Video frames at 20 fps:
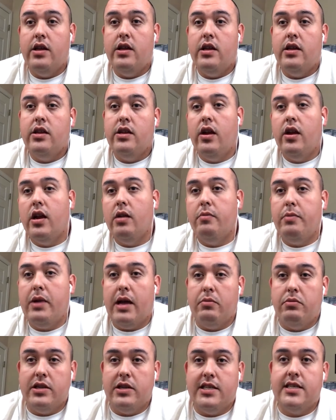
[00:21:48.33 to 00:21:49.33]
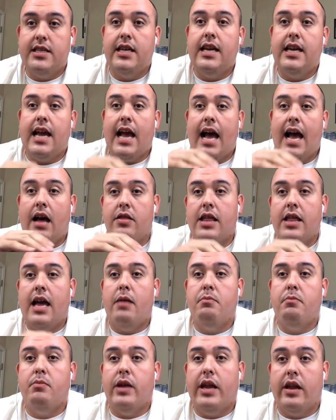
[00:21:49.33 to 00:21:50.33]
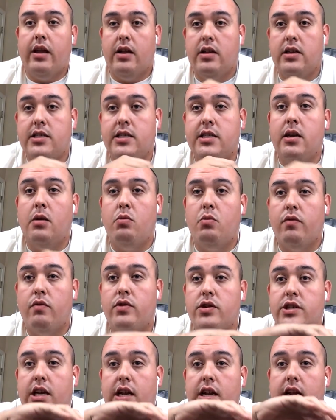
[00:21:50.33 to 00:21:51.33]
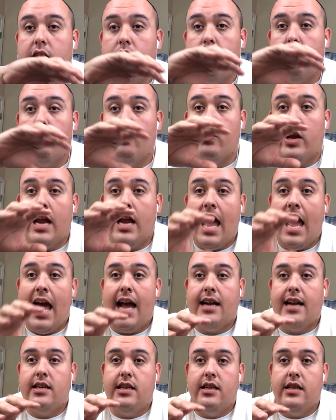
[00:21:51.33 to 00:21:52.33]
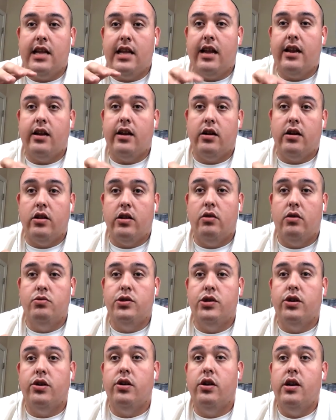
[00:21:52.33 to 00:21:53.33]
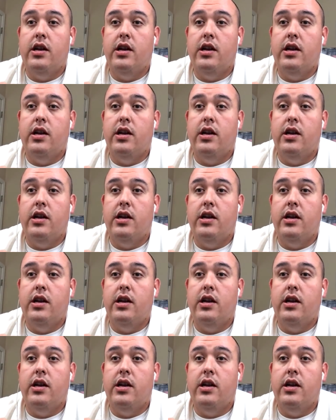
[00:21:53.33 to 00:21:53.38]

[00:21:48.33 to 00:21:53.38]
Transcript: you're going to be able to see how that subwoofer is going to react in that enclosure